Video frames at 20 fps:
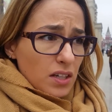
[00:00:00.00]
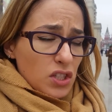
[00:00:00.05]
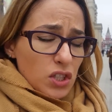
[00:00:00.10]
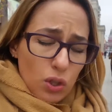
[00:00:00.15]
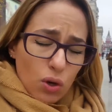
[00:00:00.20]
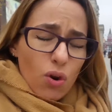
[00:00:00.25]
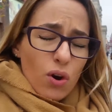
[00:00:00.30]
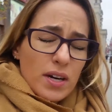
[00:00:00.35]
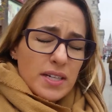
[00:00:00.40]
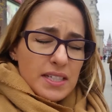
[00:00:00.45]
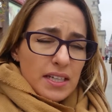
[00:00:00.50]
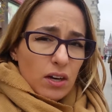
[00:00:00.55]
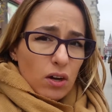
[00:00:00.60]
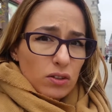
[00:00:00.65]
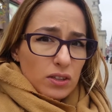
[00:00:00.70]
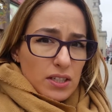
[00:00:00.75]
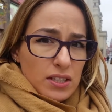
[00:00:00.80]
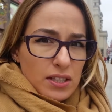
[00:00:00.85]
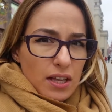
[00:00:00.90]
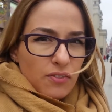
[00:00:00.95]
stores and all
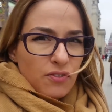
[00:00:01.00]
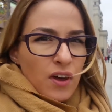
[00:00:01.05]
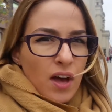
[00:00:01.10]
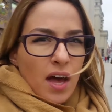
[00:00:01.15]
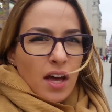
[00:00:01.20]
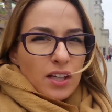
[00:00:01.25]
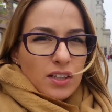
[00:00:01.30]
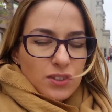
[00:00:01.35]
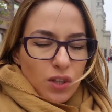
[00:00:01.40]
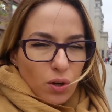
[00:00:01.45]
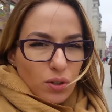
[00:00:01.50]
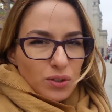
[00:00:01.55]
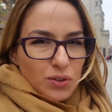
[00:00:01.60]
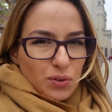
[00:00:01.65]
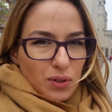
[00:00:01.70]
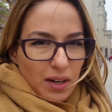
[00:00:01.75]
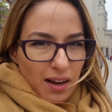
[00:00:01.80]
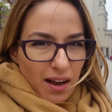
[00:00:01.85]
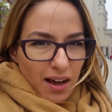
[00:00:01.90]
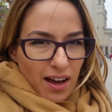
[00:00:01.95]
the stuff, don't
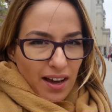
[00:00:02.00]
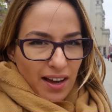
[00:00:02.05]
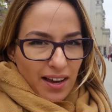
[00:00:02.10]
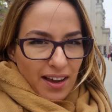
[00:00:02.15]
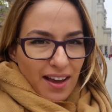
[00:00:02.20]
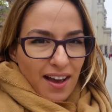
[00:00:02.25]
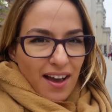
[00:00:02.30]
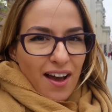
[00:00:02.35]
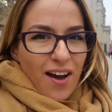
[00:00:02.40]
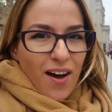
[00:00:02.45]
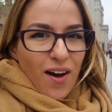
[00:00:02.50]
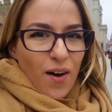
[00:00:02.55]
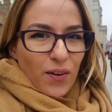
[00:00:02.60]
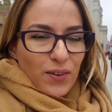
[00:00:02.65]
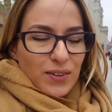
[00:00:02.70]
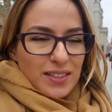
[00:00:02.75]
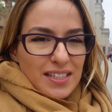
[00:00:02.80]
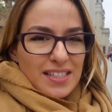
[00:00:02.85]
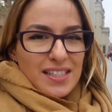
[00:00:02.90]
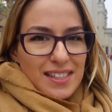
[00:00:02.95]
rely
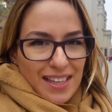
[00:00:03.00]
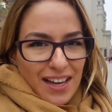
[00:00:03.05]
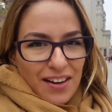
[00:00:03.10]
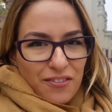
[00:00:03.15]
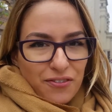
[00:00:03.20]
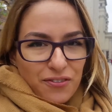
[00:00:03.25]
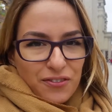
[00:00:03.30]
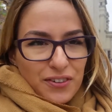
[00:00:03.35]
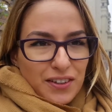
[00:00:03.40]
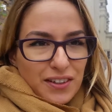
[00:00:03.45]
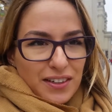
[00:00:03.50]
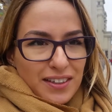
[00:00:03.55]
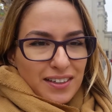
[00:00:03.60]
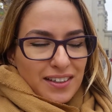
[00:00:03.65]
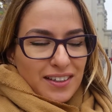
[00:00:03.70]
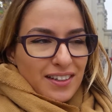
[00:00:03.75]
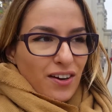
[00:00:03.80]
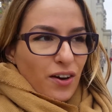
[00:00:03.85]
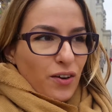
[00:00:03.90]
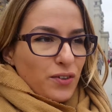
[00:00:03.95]
on the stuff
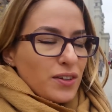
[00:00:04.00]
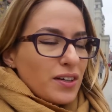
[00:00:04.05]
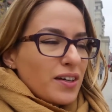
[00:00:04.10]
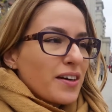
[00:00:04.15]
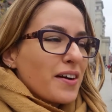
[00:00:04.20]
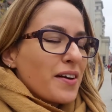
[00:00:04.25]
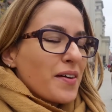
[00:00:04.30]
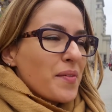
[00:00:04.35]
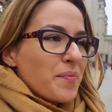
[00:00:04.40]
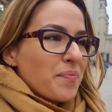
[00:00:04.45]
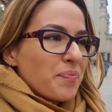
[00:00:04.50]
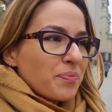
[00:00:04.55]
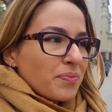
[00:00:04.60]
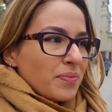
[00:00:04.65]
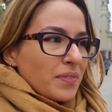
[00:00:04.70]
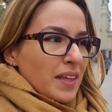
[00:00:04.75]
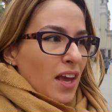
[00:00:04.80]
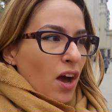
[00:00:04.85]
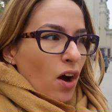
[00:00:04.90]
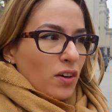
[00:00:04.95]

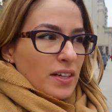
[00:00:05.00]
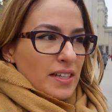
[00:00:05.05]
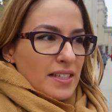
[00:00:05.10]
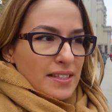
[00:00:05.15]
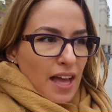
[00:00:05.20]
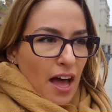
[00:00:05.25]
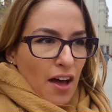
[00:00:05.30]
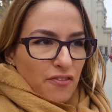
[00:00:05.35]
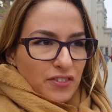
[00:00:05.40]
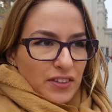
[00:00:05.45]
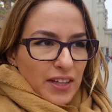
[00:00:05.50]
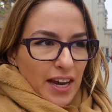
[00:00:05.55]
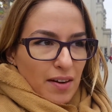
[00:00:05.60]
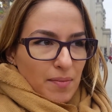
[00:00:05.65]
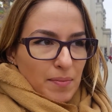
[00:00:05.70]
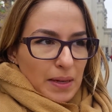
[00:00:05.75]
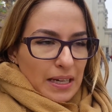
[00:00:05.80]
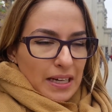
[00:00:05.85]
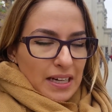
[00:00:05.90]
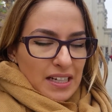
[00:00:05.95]
on the staff there,
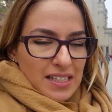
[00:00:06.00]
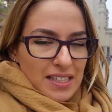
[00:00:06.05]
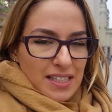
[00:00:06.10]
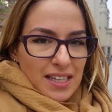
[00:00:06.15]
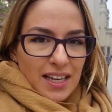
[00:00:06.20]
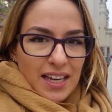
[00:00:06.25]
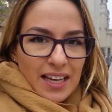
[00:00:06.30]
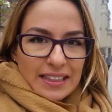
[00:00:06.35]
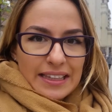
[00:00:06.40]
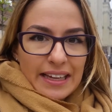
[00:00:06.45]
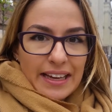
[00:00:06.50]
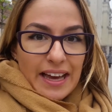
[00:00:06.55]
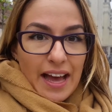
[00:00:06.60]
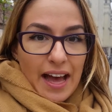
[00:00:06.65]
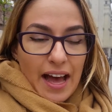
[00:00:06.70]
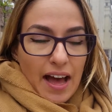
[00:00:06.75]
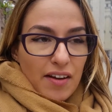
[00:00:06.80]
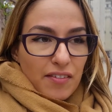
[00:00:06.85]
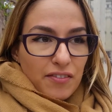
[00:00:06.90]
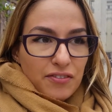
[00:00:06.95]
because they
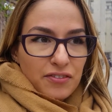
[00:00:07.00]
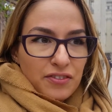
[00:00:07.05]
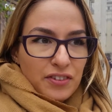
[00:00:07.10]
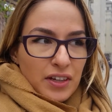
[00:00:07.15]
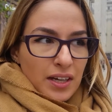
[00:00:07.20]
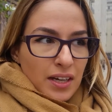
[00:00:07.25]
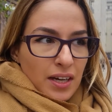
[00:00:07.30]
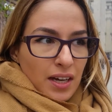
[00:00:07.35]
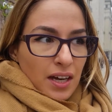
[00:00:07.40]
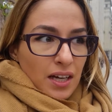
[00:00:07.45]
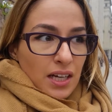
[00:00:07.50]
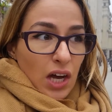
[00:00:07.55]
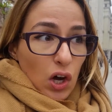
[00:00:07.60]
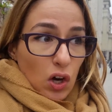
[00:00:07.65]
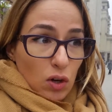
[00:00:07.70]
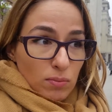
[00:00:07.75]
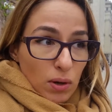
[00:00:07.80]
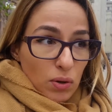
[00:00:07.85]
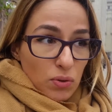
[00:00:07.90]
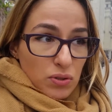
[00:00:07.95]
have
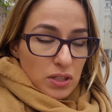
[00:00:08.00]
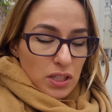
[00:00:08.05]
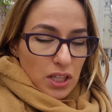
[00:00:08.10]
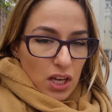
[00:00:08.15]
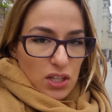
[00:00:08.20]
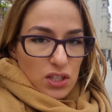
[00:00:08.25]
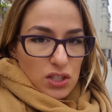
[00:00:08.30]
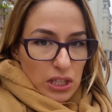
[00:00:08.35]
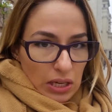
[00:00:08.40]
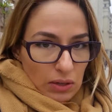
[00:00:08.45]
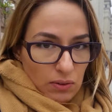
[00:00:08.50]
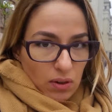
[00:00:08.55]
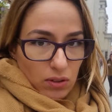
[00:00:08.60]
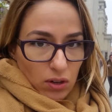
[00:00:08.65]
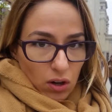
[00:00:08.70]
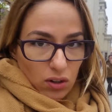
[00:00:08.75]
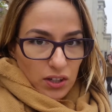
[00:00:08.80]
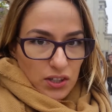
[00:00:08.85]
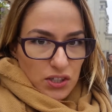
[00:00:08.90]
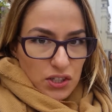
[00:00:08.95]
almost zero
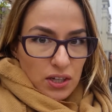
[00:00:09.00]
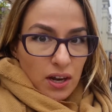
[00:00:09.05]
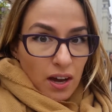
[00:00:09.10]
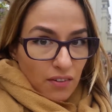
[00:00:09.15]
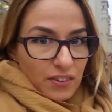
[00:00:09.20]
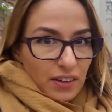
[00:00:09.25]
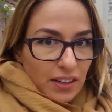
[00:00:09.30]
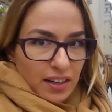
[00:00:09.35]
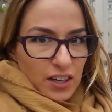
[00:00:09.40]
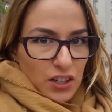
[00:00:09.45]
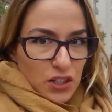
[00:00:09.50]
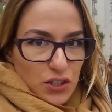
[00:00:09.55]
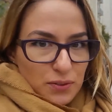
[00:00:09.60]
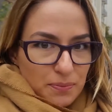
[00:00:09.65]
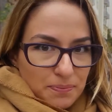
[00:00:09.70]
knowledge of English.